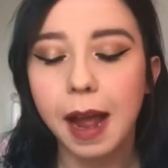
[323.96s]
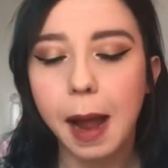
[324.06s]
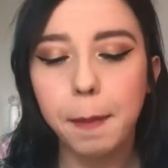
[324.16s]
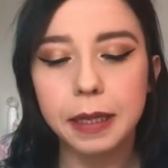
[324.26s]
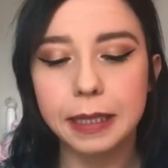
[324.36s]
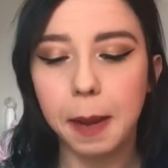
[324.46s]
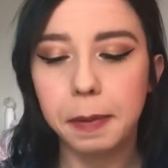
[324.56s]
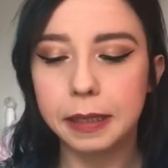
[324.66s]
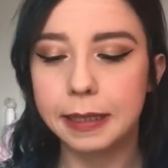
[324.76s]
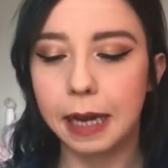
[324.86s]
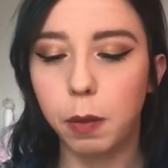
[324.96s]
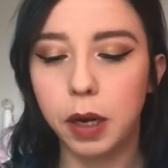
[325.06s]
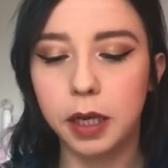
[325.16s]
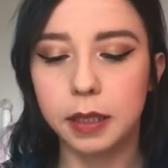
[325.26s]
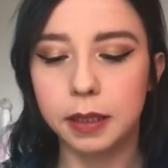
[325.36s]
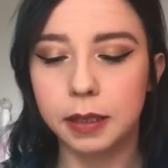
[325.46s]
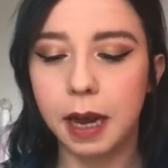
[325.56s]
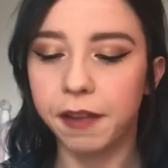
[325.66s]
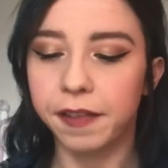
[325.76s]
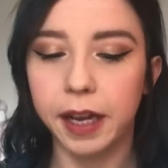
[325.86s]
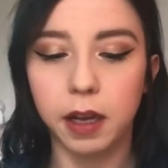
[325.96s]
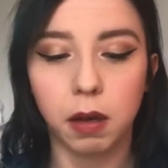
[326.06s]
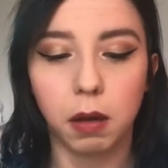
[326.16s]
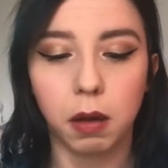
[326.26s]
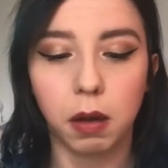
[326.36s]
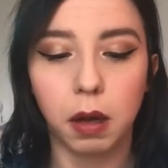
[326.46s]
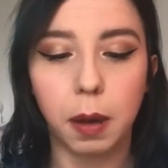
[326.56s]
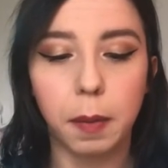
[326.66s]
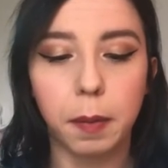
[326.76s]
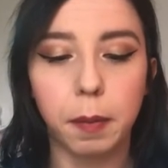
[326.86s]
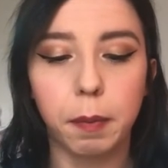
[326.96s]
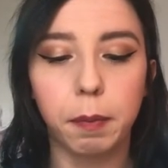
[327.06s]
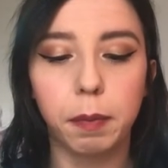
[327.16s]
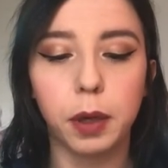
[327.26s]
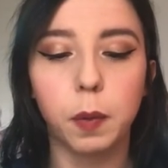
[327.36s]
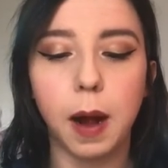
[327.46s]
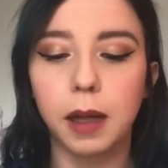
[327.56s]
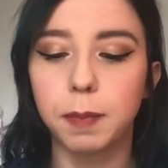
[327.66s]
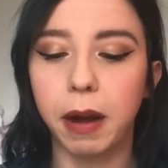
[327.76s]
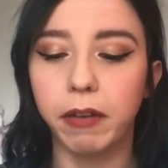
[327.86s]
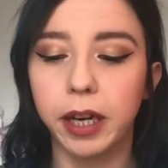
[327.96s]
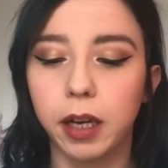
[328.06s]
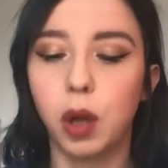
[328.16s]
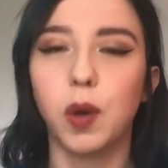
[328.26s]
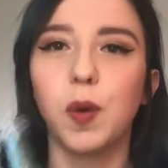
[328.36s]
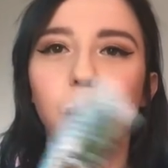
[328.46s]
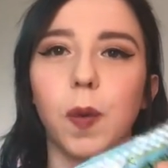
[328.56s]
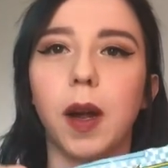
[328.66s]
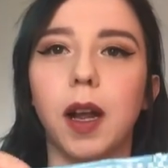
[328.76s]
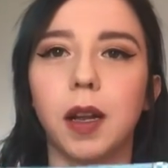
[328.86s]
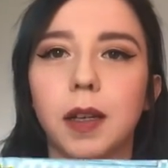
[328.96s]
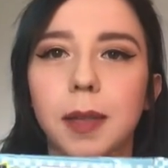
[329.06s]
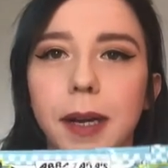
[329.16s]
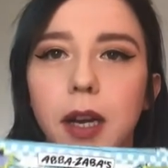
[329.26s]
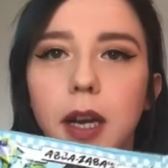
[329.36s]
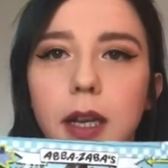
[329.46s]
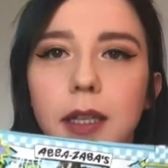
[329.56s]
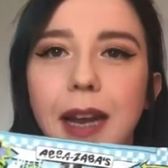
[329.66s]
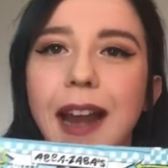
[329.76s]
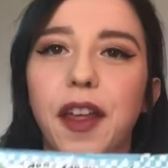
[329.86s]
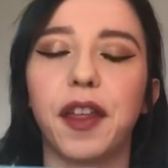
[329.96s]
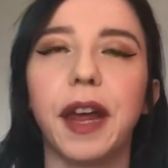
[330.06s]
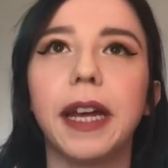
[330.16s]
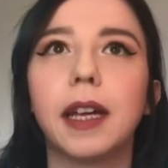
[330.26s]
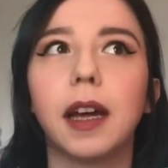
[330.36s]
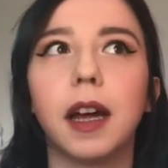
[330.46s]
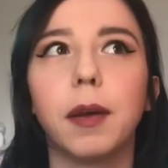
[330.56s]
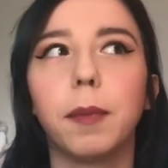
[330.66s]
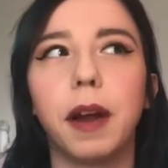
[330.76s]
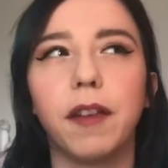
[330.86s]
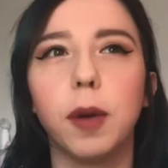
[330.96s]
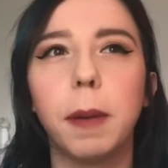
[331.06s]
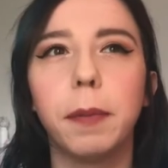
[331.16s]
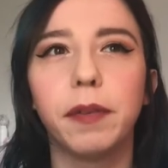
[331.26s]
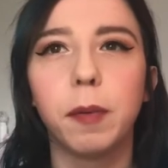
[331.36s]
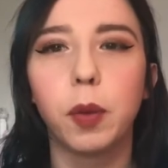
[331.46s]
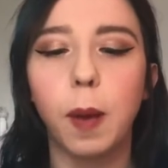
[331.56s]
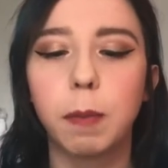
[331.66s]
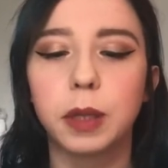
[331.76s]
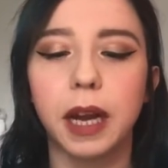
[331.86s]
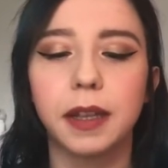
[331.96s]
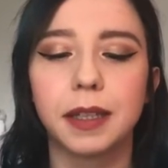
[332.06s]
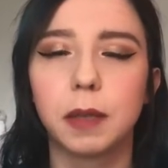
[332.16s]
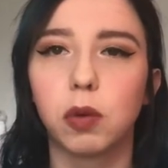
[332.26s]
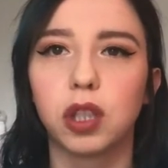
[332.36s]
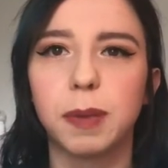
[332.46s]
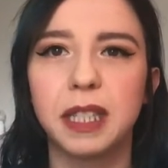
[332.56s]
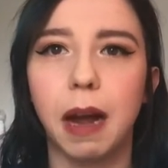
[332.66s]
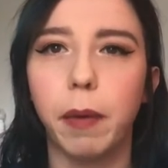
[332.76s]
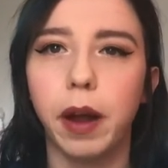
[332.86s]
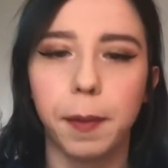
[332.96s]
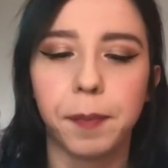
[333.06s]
Abba Zabba Sour Taffy. Blue Wildberry. Oh, looks a bit crazy. And I think, if I remember from the website, this is supposed to be sour.